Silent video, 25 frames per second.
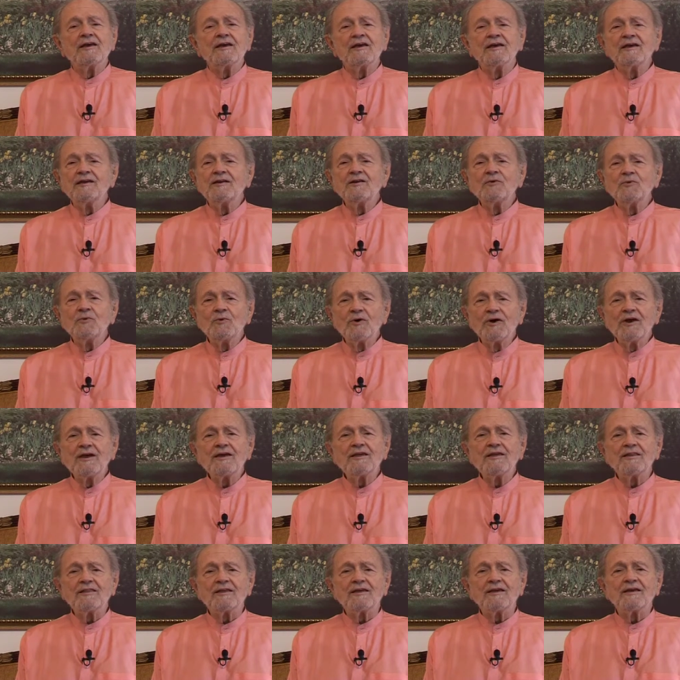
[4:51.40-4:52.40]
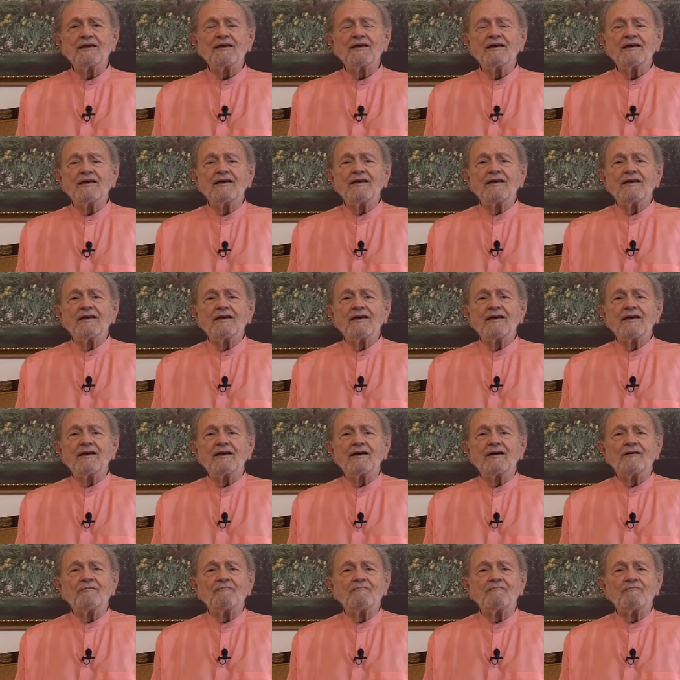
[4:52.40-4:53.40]
in a way, the
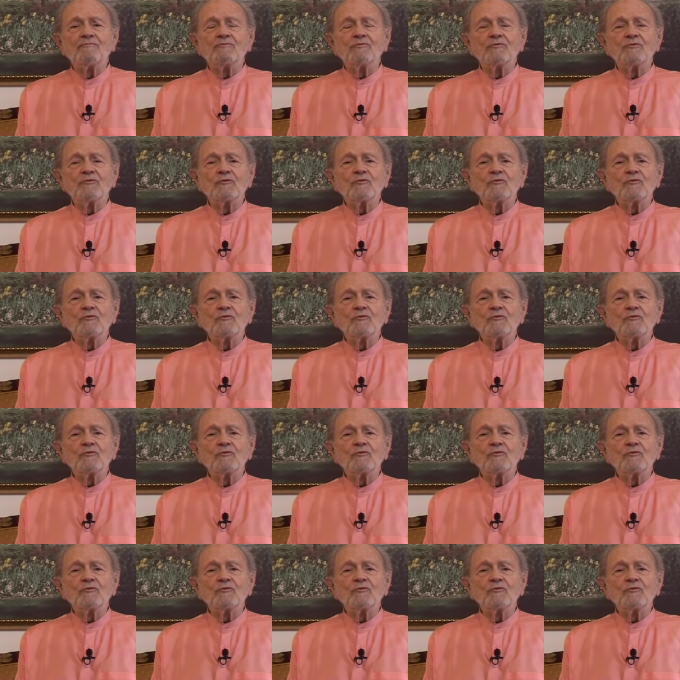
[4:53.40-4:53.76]
um,